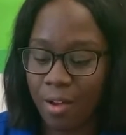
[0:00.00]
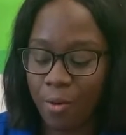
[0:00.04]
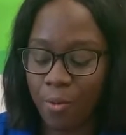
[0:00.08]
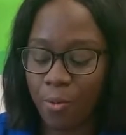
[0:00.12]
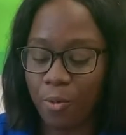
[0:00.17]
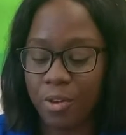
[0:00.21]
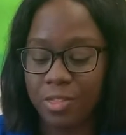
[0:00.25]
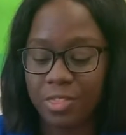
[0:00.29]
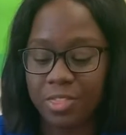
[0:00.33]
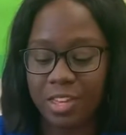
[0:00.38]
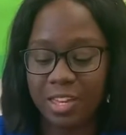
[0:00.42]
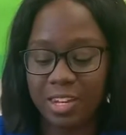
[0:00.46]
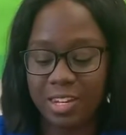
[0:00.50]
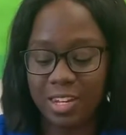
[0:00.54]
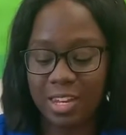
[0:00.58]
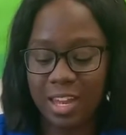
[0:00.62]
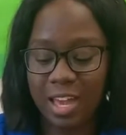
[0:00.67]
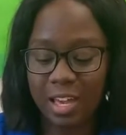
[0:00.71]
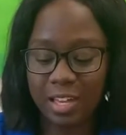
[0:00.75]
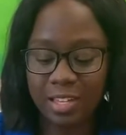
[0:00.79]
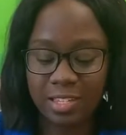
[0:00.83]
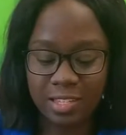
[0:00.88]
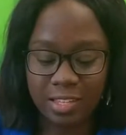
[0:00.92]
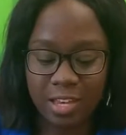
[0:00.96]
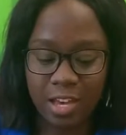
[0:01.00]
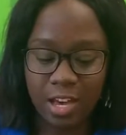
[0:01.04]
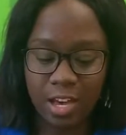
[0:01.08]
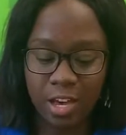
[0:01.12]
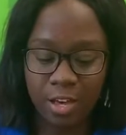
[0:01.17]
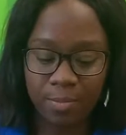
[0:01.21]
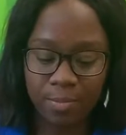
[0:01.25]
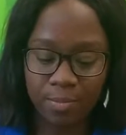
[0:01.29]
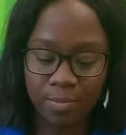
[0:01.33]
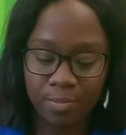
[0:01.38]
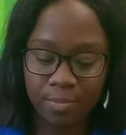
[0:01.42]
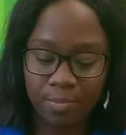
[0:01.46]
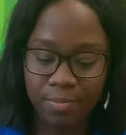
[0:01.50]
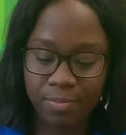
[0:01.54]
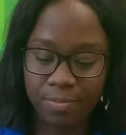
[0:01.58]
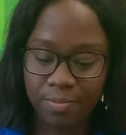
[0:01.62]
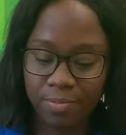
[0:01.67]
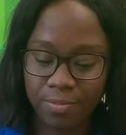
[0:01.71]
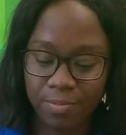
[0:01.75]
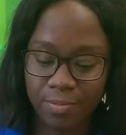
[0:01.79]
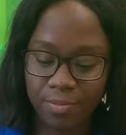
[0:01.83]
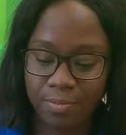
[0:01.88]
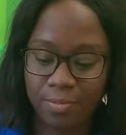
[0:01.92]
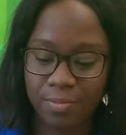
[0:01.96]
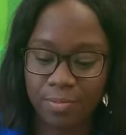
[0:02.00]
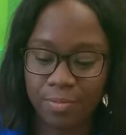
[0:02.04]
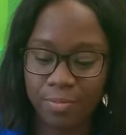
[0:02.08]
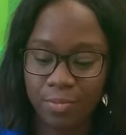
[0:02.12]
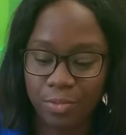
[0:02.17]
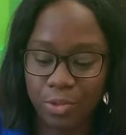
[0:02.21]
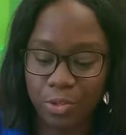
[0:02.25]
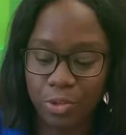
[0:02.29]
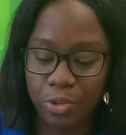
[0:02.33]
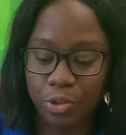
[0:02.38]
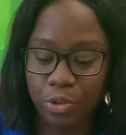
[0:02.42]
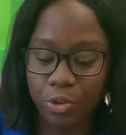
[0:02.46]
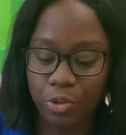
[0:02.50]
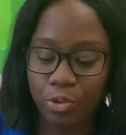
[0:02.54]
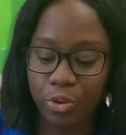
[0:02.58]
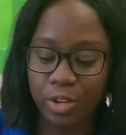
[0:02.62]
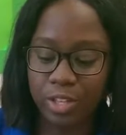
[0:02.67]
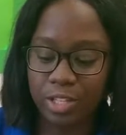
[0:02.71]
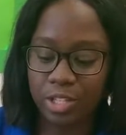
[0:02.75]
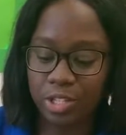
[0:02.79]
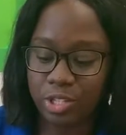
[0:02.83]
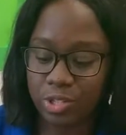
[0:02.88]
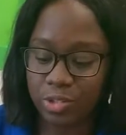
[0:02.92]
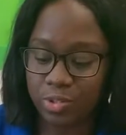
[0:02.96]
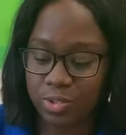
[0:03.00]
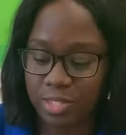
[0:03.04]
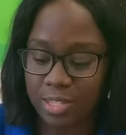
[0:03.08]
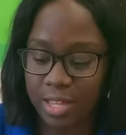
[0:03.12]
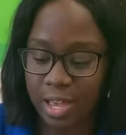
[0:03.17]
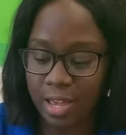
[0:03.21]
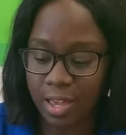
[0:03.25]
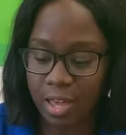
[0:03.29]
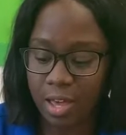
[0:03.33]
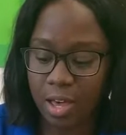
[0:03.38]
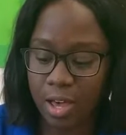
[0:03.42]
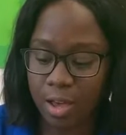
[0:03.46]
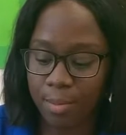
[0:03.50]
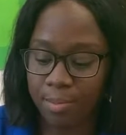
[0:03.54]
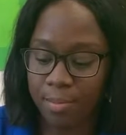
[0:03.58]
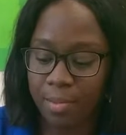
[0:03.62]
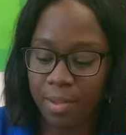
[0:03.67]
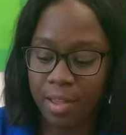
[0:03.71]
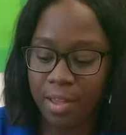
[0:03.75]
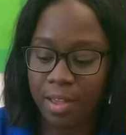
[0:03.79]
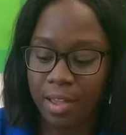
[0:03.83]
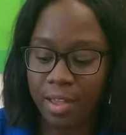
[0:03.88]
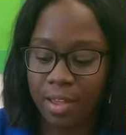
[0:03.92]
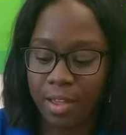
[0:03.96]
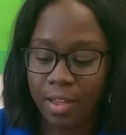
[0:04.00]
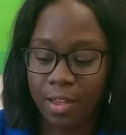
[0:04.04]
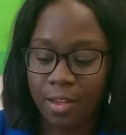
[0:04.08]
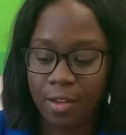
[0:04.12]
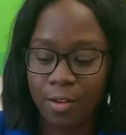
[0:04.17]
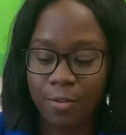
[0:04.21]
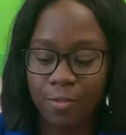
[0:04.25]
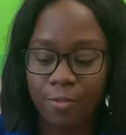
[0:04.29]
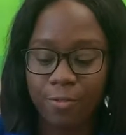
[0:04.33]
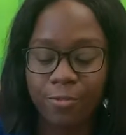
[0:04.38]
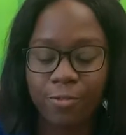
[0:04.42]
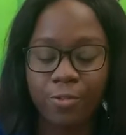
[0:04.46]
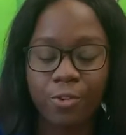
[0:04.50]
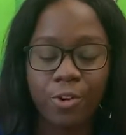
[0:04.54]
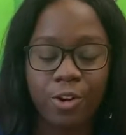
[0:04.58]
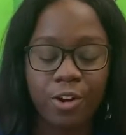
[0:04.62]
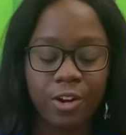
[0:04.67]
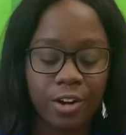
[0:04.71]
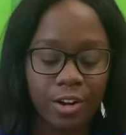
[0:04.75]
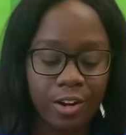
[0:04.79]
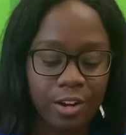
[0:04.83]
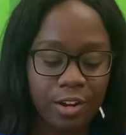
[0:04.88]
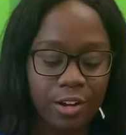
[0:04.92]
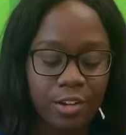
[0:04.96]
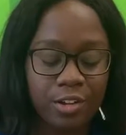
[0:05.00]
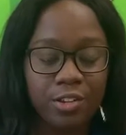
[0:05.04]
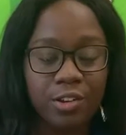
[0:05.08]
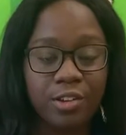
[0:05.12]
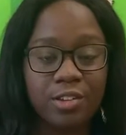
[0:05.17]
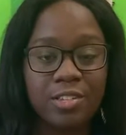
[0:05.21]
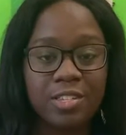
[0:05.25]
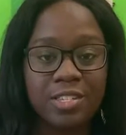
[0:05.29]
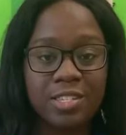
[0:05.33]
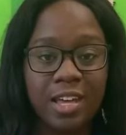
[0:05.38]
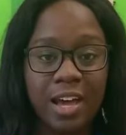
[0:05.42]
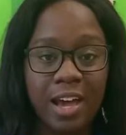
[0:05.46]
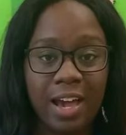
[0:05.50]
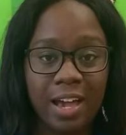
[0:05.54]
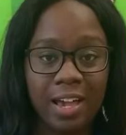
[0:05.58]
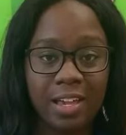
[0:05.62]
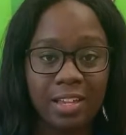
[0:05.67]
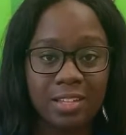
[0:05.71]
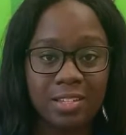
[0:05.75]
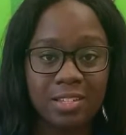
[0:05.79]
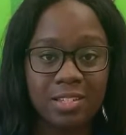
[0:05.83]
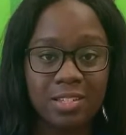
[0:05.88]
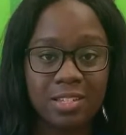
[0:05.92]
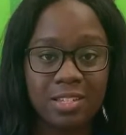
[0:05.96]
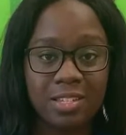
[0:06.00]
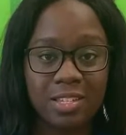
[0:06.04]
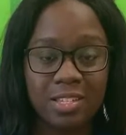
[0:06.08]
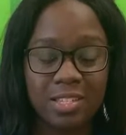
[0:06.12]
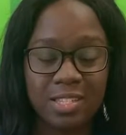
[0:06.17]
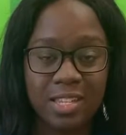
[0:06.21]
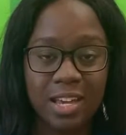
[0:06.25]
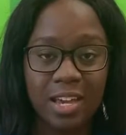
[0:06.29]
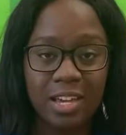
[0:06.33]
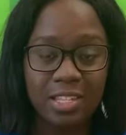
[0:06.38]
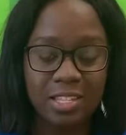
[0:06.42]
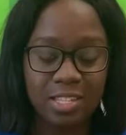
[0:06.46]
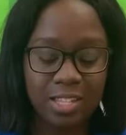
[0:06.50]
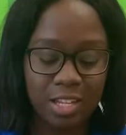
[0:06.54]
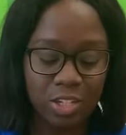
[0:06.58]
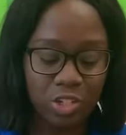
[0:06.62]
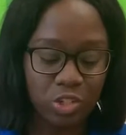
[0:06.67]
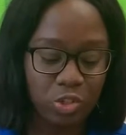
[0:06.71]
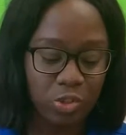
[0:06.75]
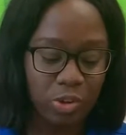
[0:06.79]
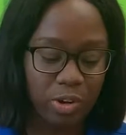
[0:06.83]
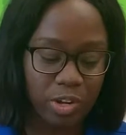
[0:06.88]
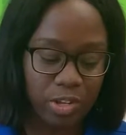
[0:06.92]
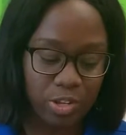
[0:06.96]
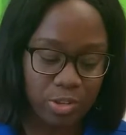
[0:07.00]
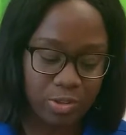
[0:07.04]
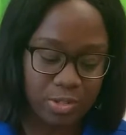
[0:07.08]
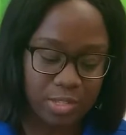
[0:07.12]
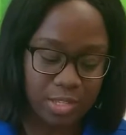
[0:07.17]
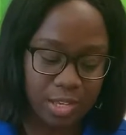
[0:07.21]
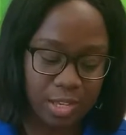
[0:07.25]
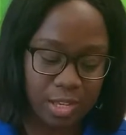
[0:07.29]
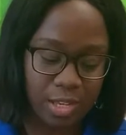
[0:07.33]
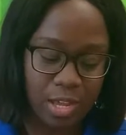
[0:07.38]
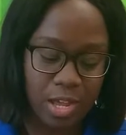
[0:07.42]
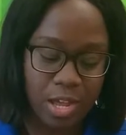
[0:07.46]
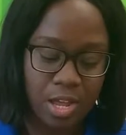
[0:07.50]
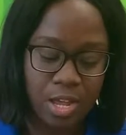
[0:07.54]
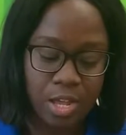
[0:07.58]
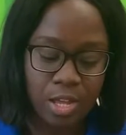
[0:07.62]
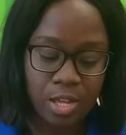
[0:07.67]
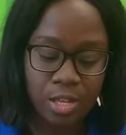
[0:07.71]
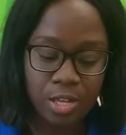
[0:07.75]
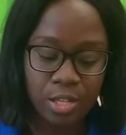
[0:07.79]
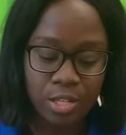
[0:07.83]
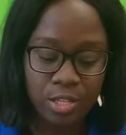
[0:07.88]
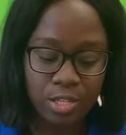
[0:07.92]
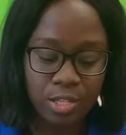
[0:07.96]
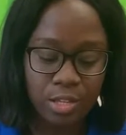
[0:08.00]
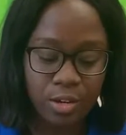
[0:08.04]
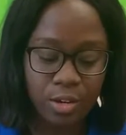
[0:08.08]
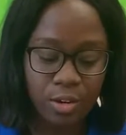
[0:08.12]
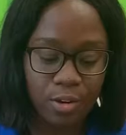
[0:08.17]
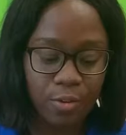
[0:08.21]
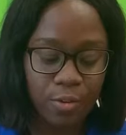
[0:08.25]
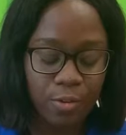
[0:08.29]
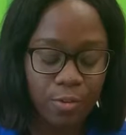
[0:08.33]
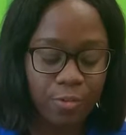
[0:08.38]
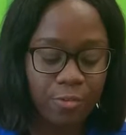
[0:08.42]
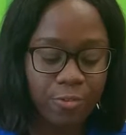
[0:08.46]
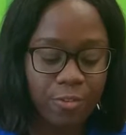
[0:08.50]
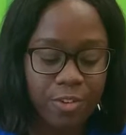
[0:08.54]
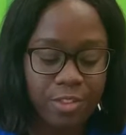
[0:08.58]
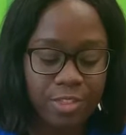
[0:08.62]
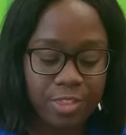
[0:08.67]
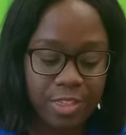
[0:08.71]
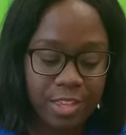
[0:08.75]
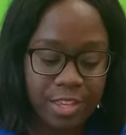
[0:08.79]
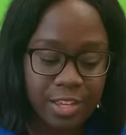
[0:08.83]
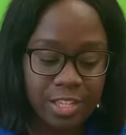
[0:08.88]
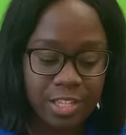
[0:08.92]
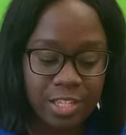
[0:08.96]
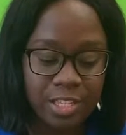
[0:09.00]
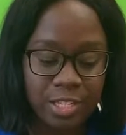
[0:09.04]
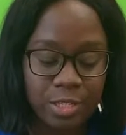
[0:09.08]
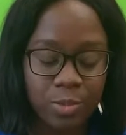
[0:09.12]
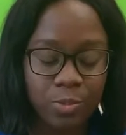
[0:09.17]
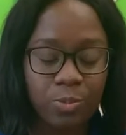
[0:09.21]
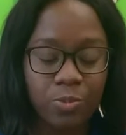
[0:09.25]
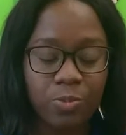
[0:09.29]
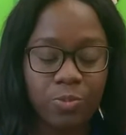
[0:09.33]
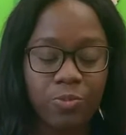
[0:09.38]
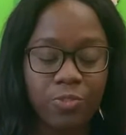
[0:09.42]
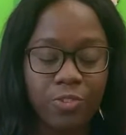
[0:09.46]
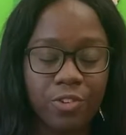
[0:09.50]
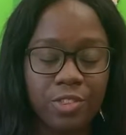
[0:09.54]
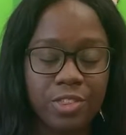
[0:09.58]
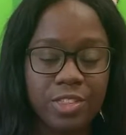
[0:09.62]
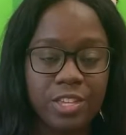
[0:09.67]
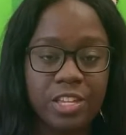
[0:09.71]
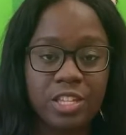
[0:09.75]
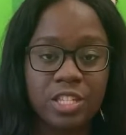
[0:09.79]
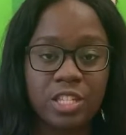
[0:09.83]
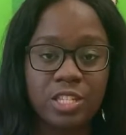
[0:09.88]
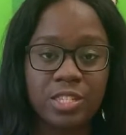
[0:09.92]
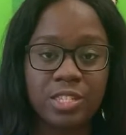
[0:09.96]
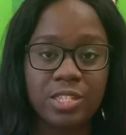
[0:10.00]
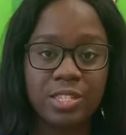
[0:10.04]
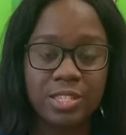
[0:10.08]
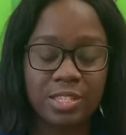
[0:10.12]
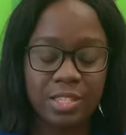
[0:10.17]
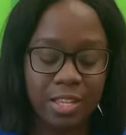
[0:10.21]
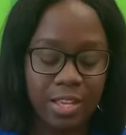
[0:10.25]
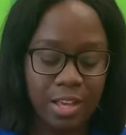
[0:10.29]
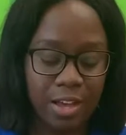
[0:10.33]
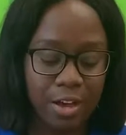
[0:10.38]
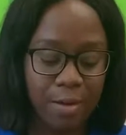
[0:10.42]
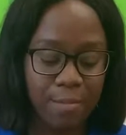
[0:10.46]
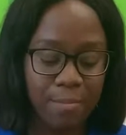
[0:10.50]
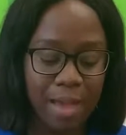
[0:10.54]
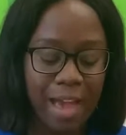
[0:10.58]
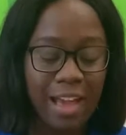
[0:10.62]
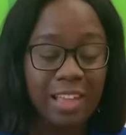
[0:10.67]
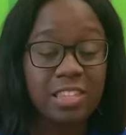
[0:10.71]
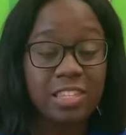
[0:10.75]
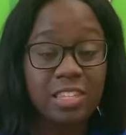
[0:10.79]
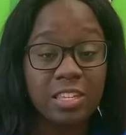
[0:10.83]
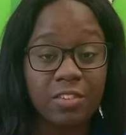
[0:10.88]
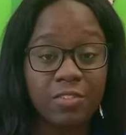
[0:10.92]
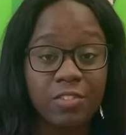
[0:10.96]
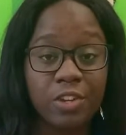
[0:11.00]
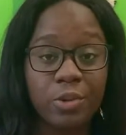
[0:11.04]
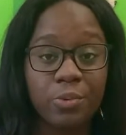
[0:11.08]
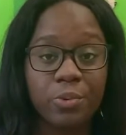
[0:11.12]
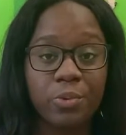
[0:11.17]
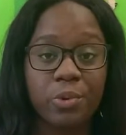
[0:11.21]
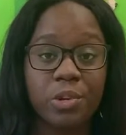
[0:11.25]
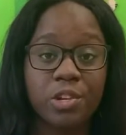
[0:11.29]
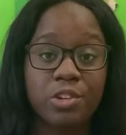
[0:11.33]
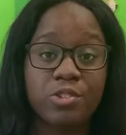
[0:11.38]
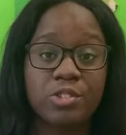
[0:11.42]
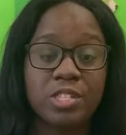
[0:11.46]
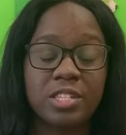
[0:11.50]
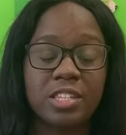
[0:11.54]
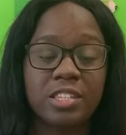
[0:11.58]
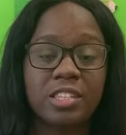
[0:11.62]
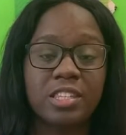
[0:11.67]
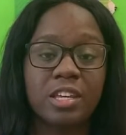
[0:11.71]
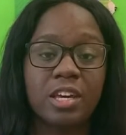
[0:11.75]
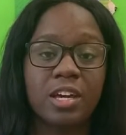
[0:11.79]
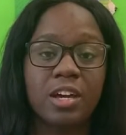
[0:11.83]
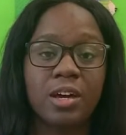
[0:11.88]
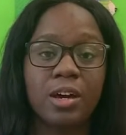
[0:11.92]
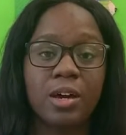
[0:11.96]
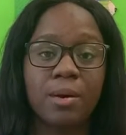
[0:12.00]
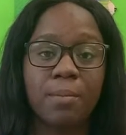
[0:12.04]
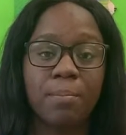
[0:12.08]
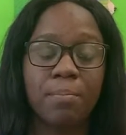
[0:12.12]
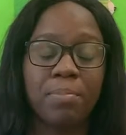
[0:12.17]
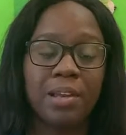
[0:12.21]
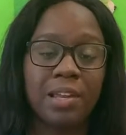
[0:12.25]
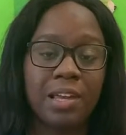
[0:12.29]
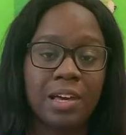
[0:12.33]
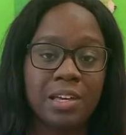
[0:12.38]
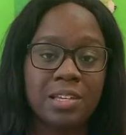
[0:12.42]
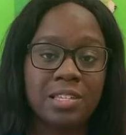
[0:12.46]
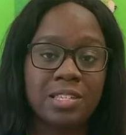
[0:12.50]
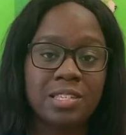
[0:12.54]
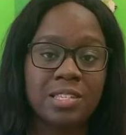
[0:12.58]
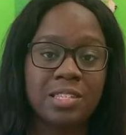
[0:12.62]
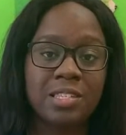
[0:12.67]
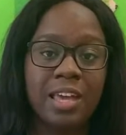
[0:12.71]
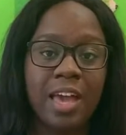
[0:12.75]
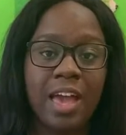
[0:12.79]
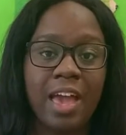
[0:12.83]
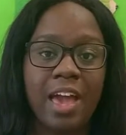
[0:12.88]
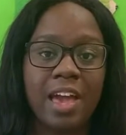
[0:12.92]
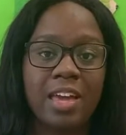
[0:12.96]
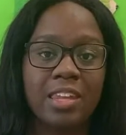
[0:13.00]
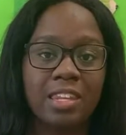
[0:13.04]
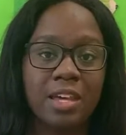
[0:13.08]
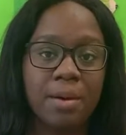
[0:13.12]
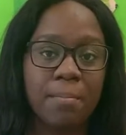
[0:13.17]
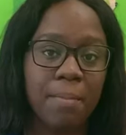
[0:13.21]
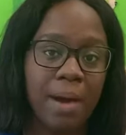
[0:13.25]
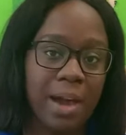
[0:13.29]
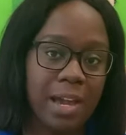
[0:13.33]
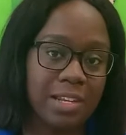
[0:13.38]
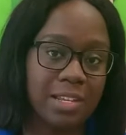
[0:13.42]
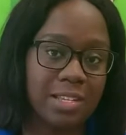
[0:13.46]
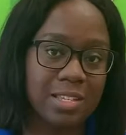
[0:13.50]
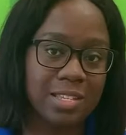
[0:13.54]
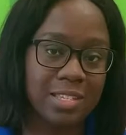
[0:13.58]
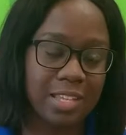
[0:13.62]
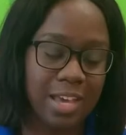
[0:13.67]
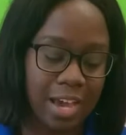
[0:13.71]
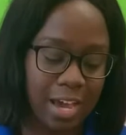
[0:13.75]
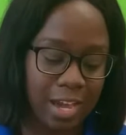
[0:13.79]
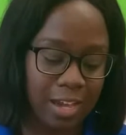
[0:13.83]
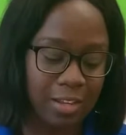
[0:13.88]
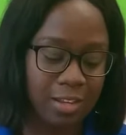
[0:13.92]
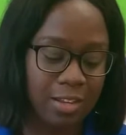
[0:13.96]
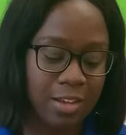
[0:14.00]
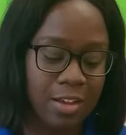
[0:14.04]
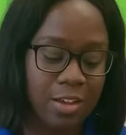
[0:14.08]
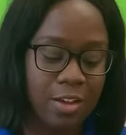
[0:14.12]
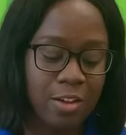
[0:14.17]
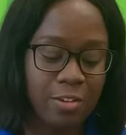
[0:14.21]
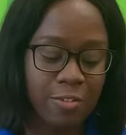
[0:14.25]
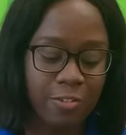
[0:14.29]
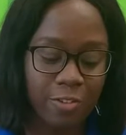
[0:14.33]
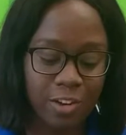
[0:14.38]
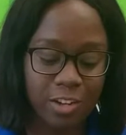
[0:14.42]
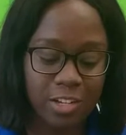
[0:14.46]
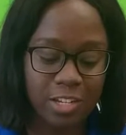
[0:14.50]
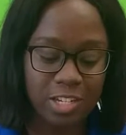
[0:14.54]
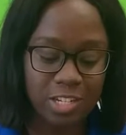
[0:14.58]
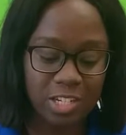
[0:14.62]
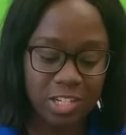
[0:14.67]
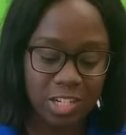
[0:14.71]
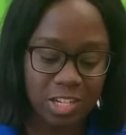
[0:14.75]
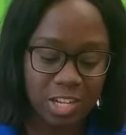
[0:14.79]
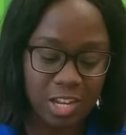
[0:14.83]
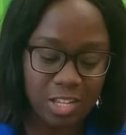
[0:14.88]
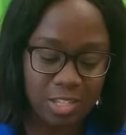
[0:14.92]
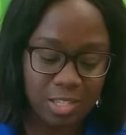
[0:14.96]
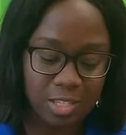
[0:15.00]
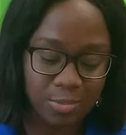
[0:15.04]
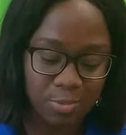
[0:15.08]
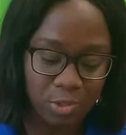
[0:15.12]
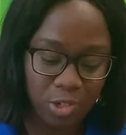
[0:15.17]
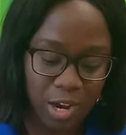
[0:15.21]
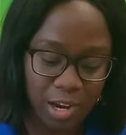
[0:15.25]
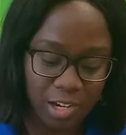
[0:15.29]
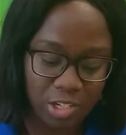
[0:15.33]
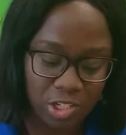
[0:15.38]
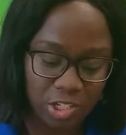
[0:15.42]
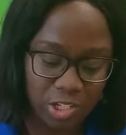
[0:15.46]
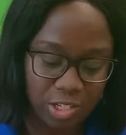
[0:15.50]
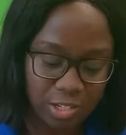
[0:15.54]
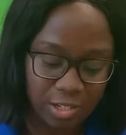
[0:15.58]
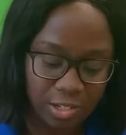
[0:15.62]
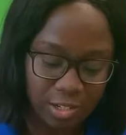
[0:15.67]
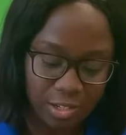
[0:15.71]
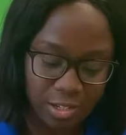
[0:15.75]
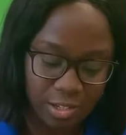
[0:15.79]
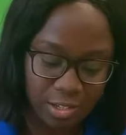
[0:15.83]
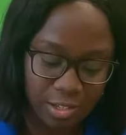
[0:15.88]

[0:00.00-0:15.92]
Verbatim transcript: With the next cup, you're going to use that cup for your signs, the signs that you are using. So for this, for this um, activity, we're using the plus and the minus sign for addition and subtraction.